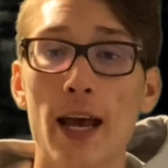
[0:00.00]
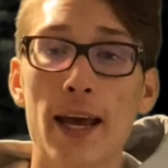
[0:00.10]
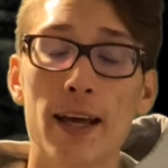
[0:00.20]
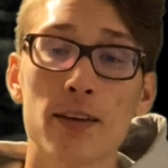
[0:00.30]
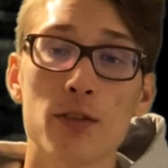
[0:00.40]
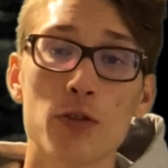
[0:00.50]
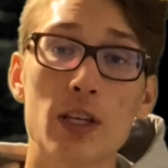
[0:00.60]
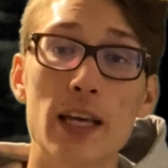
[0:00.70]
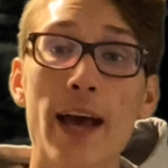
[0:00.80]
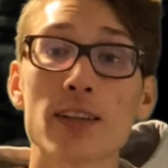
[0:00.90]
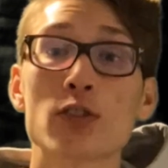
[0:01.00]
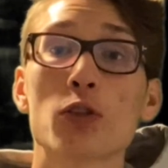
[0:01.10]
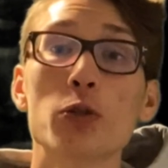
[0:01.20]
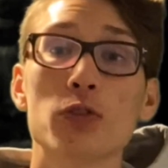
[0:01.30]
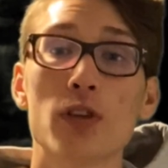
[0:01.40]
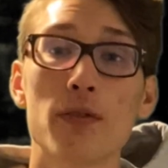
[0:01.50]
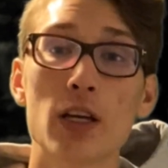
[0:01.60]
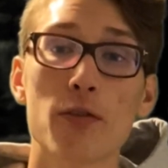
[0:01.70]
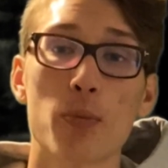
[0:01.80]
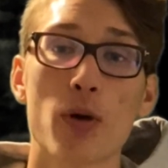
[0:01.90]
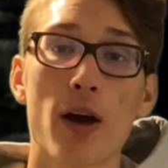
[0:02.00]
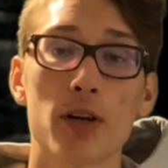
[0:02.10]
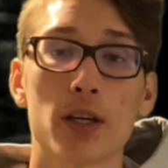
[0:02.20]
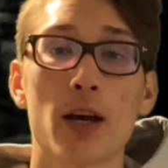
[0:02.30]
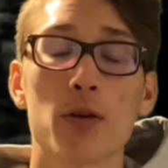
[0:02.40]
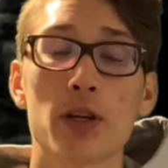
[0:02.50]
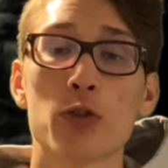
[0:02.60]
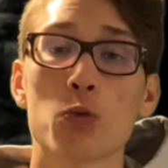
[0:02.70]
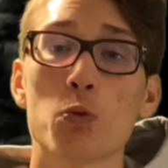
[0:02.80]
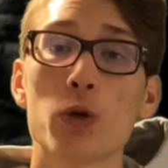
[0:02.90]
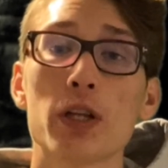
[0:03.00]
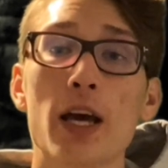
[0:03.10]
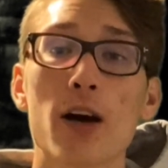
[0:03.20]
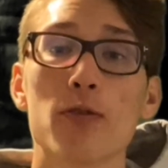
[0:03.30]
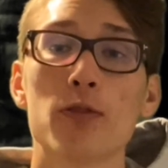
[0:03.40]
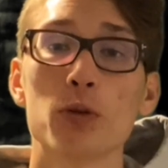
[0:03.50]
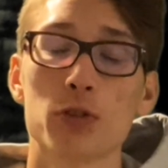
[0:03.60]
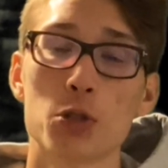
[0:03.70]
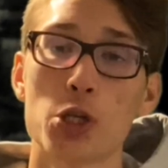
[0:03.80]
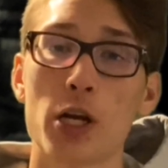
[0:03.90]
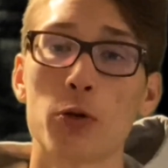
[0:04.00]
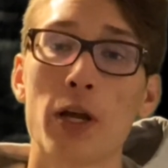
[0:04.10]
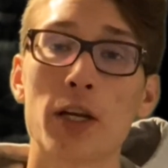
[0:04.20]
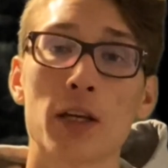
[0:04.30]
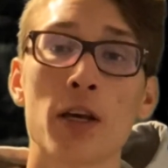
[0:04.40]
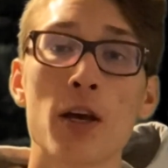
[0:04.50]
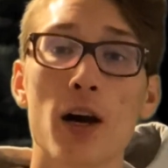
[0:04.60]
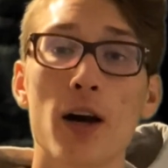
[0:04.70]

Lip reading: and the exclusivity of a private account is really helpful to generating